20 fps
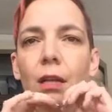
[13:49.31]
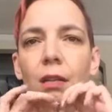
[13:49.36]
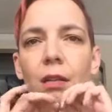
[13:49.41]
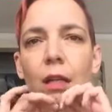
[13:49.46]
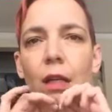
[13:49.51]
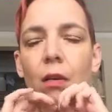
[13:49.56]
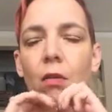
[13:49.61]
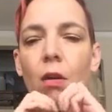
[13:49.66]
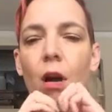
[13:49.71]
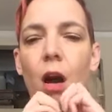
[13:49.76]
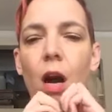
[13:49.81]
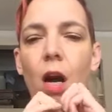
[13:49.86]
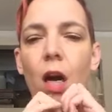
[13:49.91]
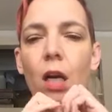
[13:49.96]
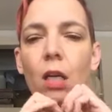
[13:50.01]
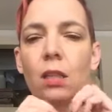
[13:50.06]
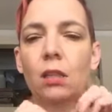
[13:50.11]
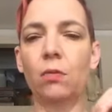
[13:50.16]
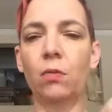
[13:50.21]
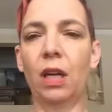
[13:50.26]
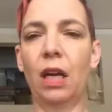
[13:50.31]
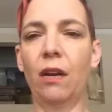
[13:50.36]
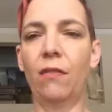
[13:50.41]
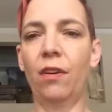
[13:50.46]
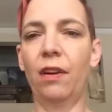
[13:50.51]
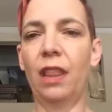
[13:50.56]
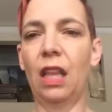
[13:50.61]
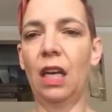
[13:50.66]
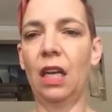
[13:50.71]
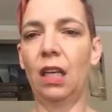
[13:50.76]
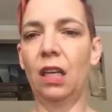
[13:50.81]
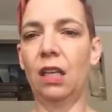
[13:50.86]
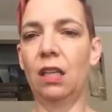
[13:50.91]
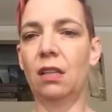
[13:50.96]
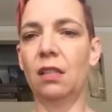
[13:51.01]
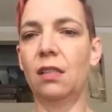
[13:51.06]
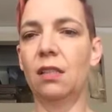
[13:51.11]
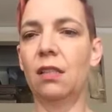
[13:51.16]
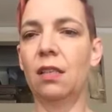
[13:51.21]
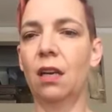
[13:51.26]
you know, heart, whatever that
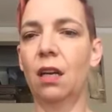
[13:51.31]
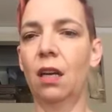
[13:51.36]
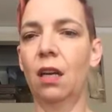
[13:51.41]
is.